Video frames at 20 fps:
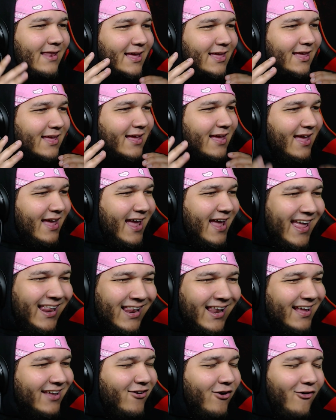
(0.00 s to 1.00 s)
Like,
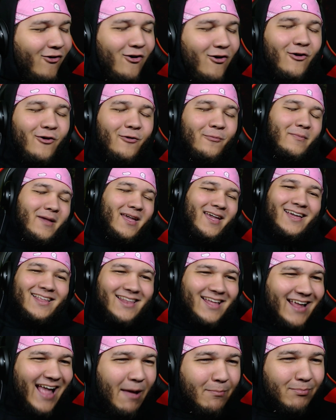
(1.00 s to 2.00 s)
and like, oh man,
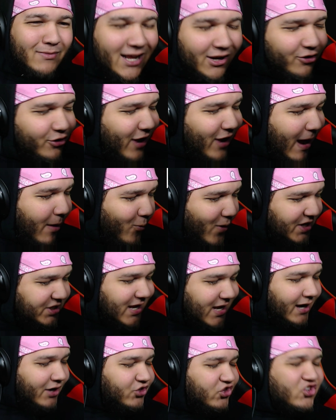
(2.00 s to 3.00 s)
like, I'm telling you, I
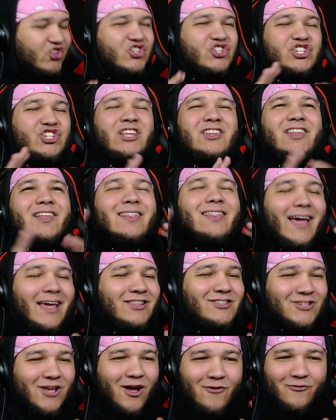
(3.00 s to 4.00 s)
wish I could just shut the
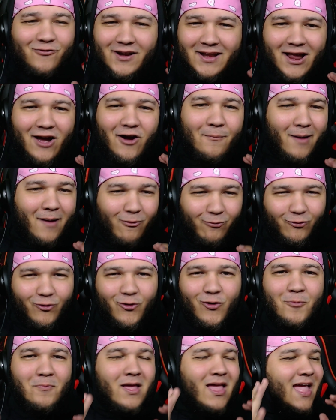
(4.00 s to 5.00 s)
lights off right now in my
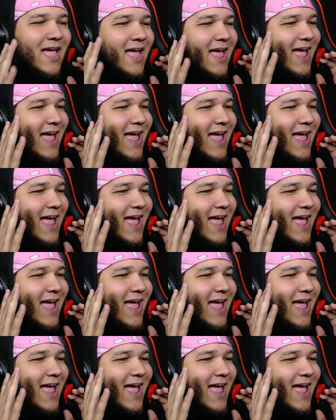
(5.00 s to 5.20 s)
room